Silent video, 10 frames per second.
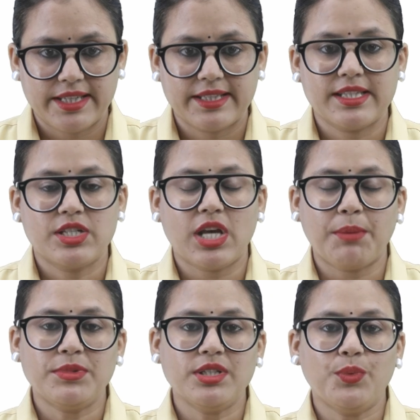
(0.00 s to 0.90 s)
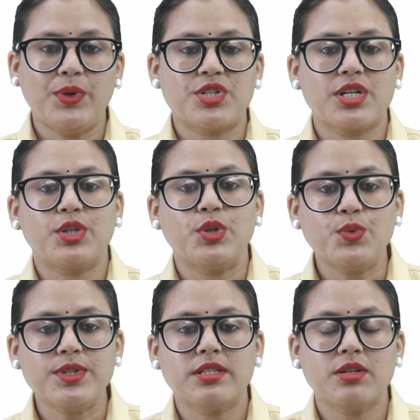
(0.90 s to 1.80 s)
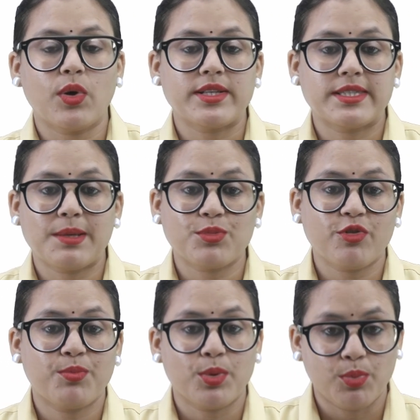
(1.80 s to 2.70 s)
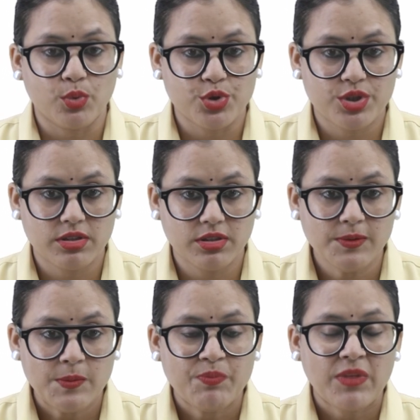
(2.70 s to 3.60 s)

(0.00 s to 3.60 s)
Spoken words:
In this chapter, we shall use the concept of proportion